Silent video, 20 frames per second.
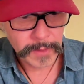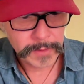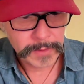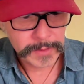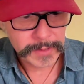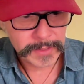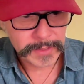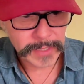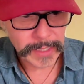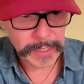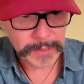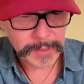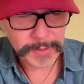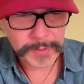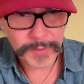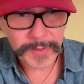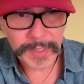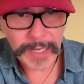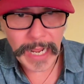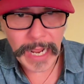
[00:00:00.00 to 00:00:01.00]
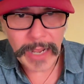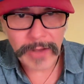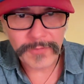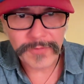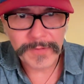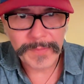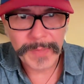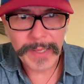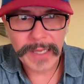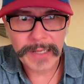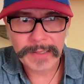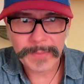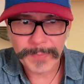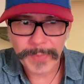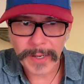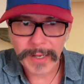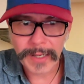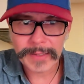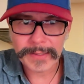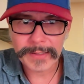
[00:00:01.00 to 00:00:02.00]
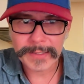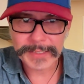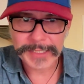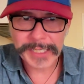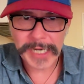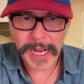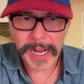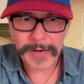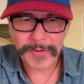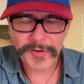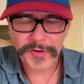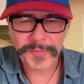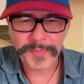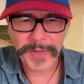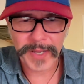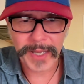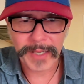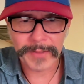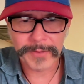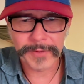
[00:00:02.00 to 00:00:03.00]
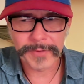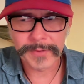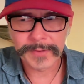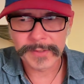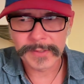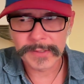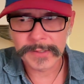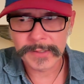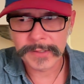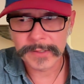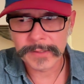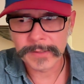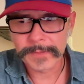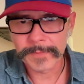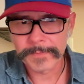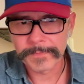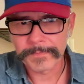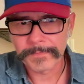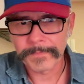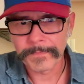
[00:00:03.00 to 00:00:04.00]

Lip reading: Sanskrit alphabet upon the chakra petals